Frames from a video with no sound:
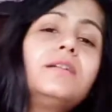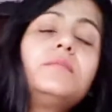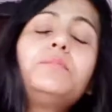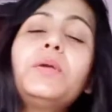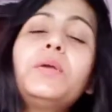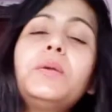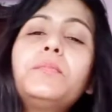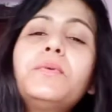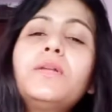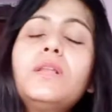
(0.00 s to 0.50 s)

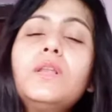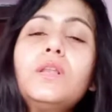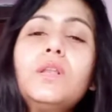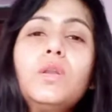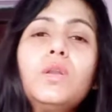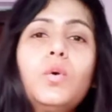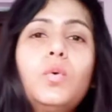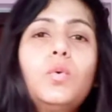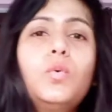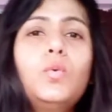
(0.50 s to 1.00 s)

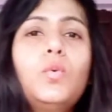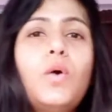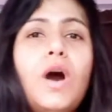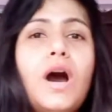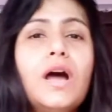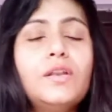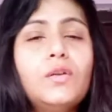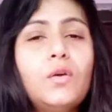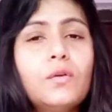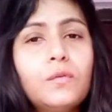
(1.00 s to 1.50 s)
people who
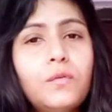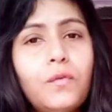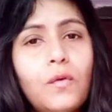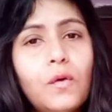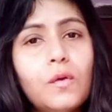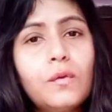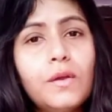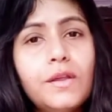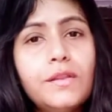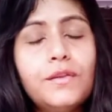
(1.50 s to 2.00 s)
are not
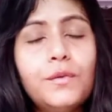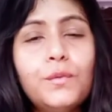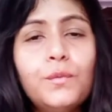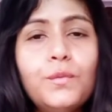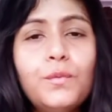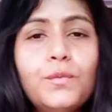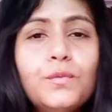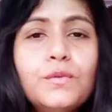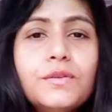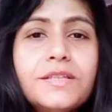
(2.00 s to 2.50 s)
following the
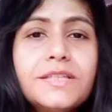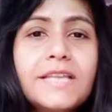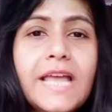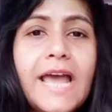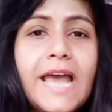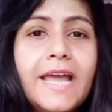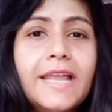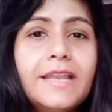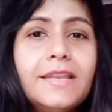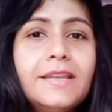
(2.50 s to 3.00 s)
rules,
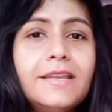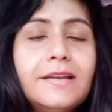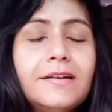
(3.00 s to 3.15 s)
and